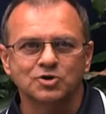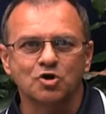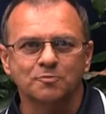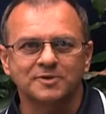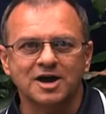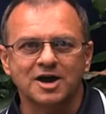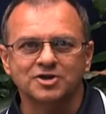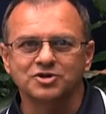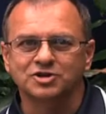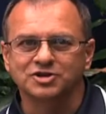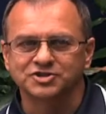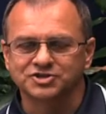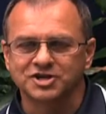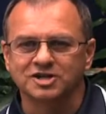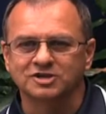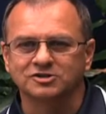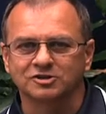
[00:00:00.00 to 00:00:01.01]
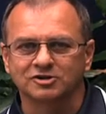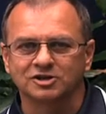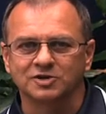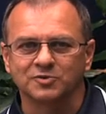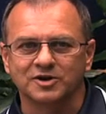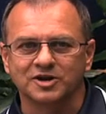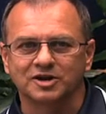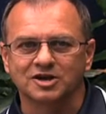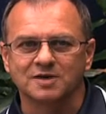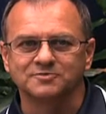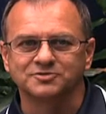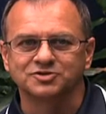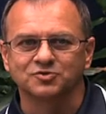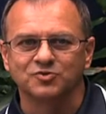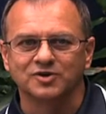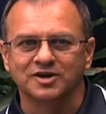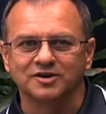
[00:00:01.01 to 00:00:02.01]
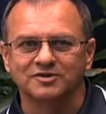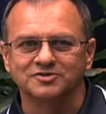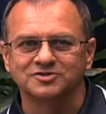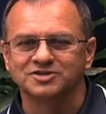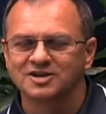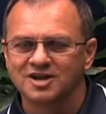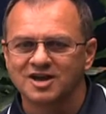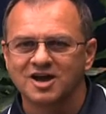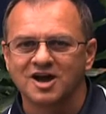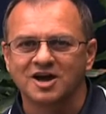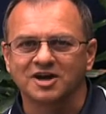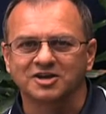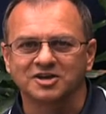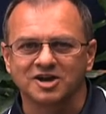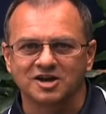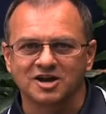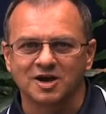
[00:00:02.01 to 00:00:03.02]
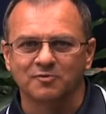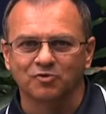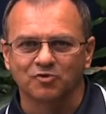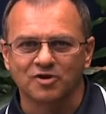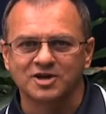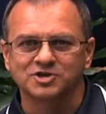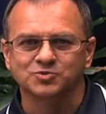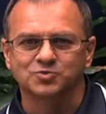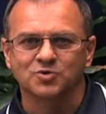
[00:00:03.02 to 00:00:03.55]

we hope now you can see clearly when it comes to windows. Again, I'm Greg